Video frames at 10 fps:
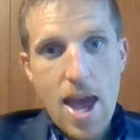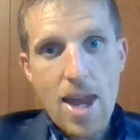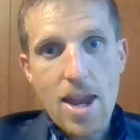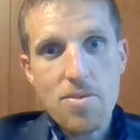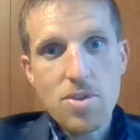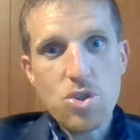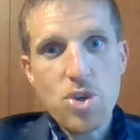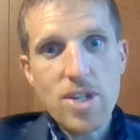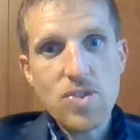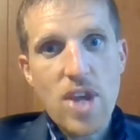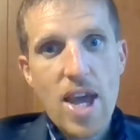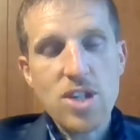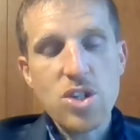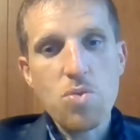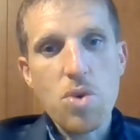at every
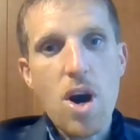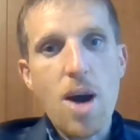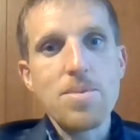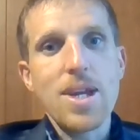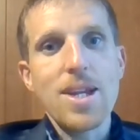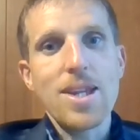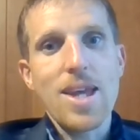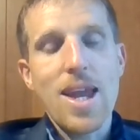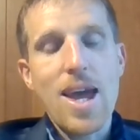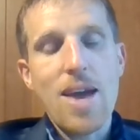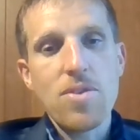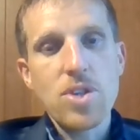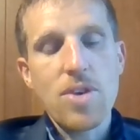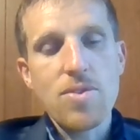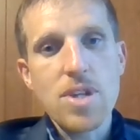transaction, we're updating that
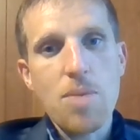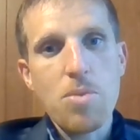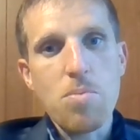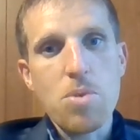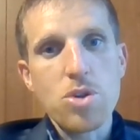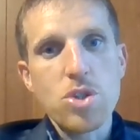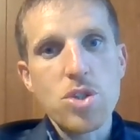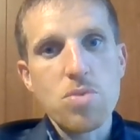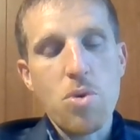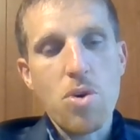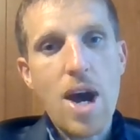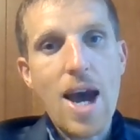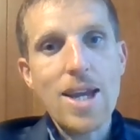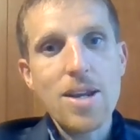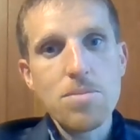average every time we purchase more
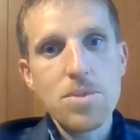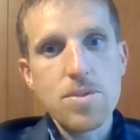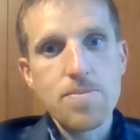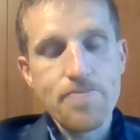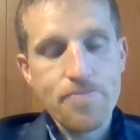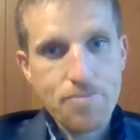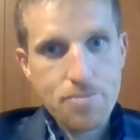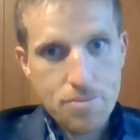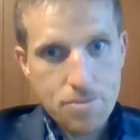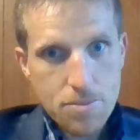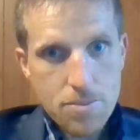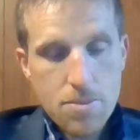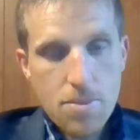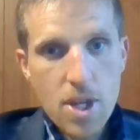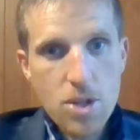items.
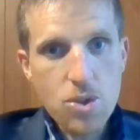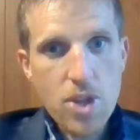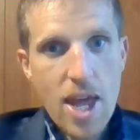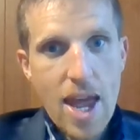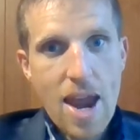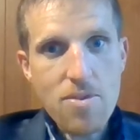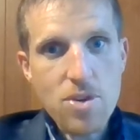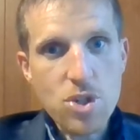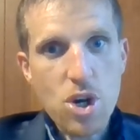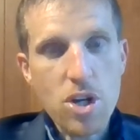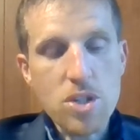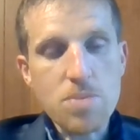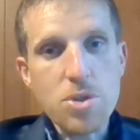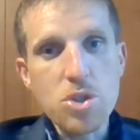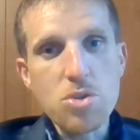So that average
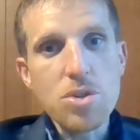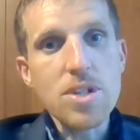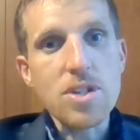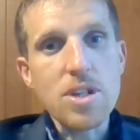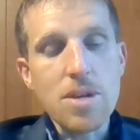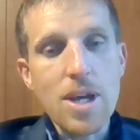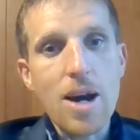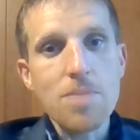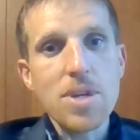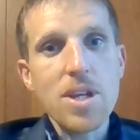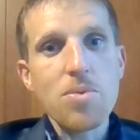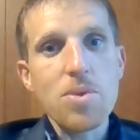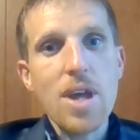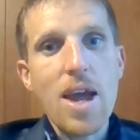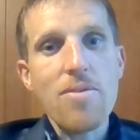cost per unit is going to get updated
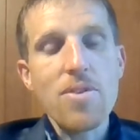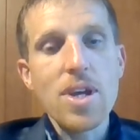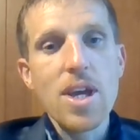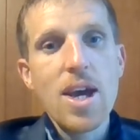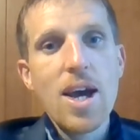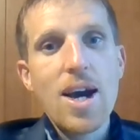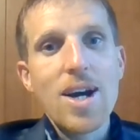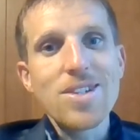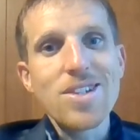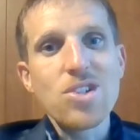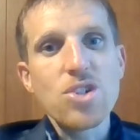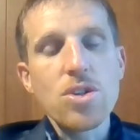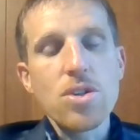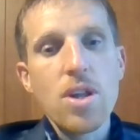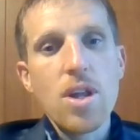with every
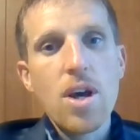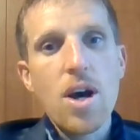additional